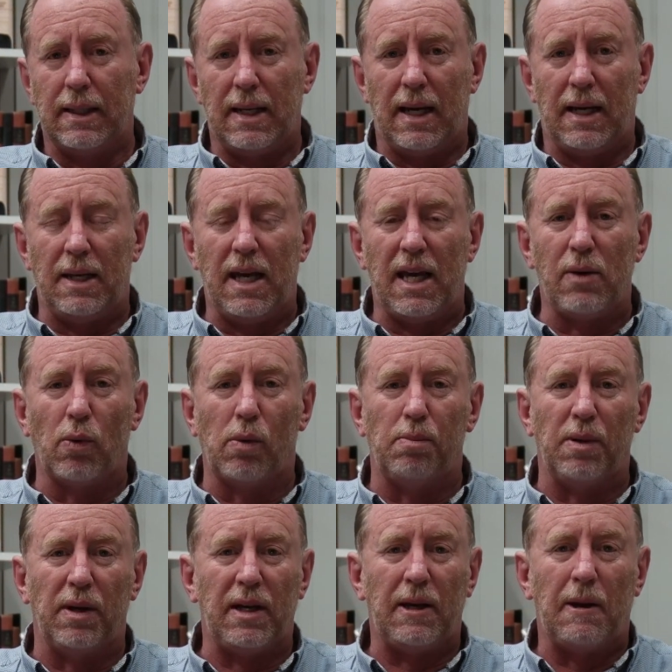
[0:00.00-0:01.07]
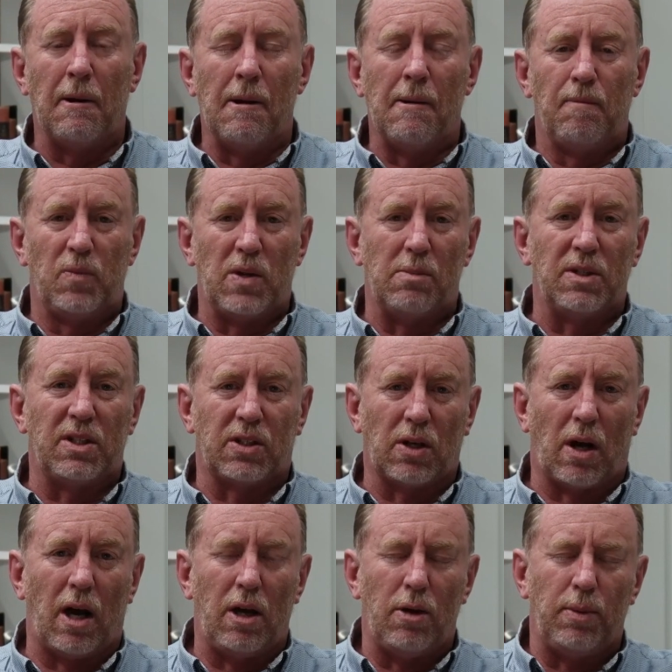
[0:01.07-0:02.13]
and he will be the
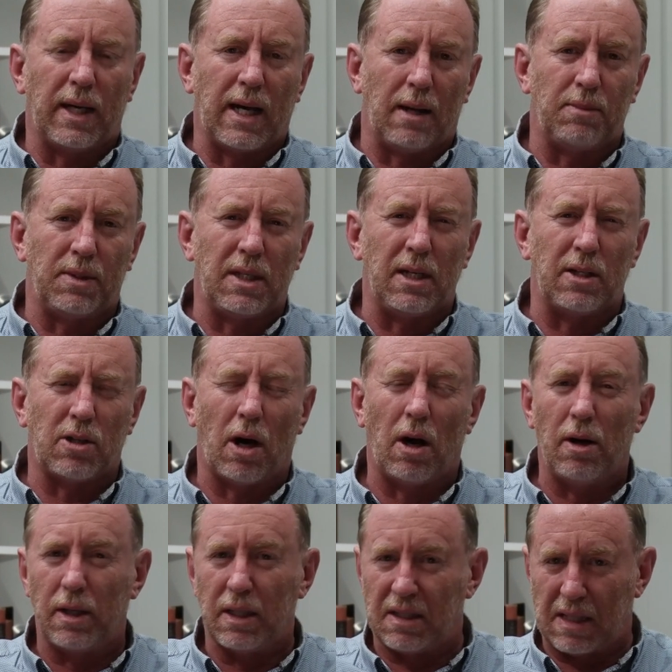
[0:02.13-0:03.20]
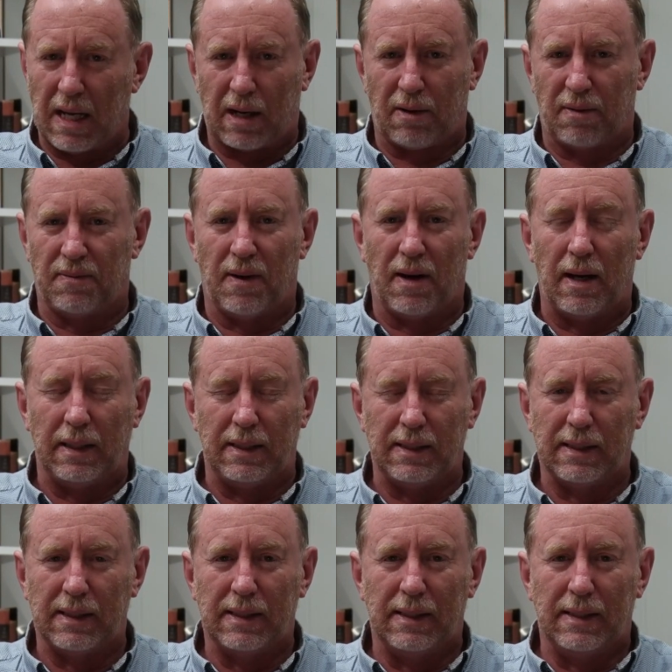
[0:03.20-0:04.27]
Messiah who becomes the atoning
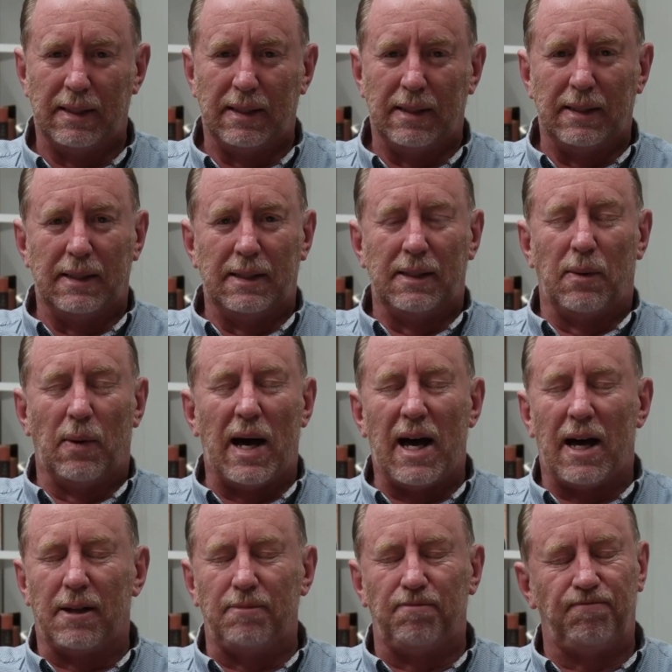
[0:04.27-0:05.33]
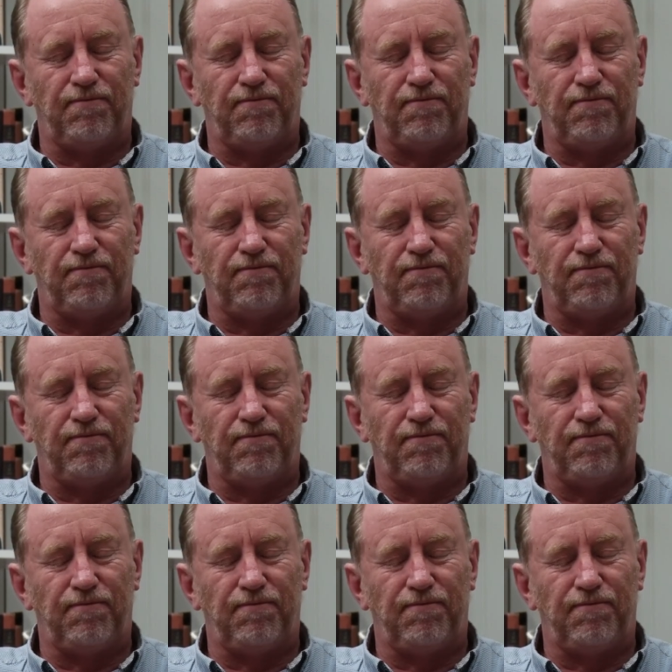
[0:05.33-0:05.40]
sacrifice. Wow.